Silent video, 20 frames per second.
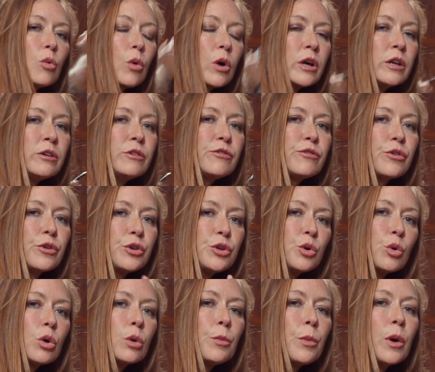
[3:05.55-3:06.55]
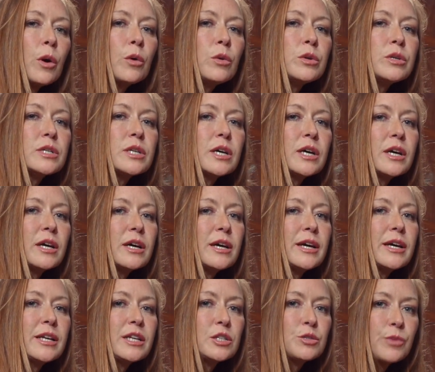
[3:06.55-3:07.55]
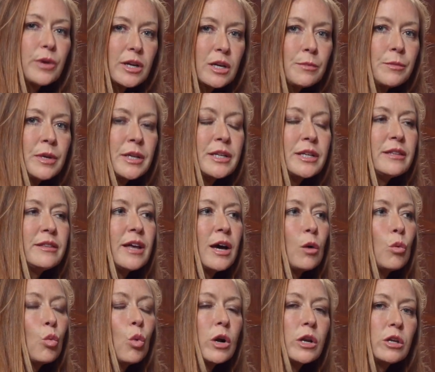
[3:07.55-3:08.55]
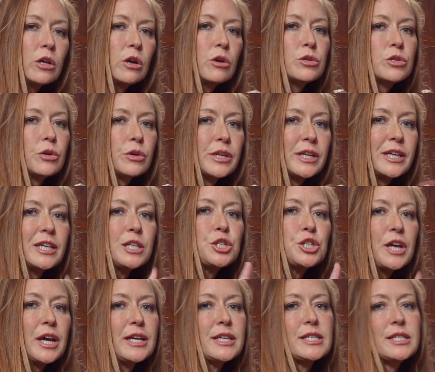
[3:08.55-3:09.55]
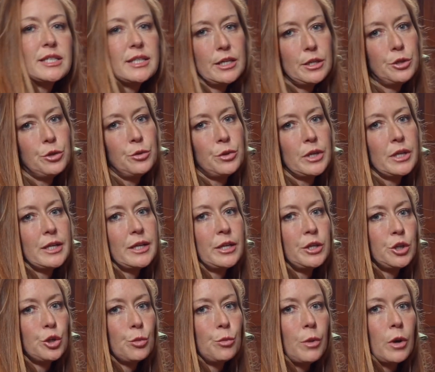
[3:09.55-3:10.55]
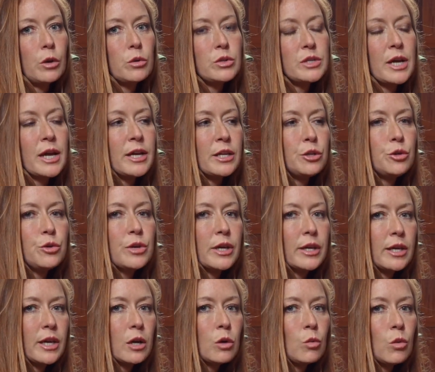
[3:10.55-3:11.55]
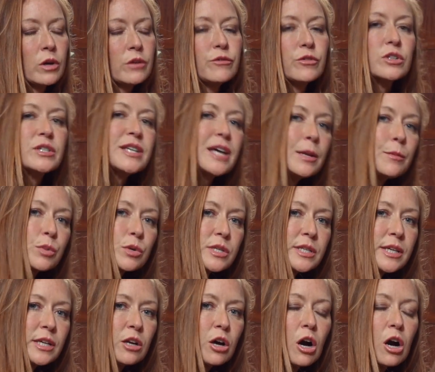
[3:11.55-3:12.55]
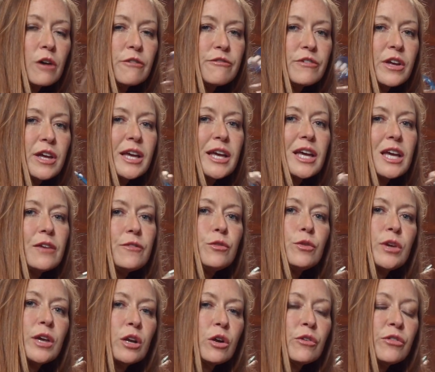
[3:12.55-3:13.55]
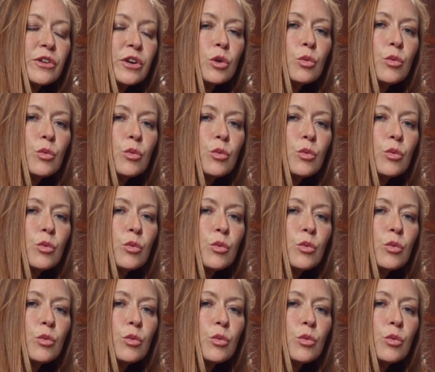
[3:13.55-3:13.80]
one for your boat, it is recommended that one goes on each AC unit in your boat, and you can get one for 10% off if you get on their